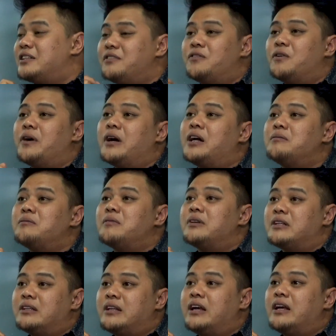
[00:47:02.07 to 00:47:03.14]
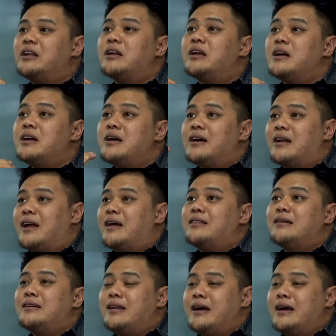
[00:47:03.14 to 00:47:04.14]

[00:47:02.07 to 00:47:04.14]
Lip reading: Seek for help, and then rather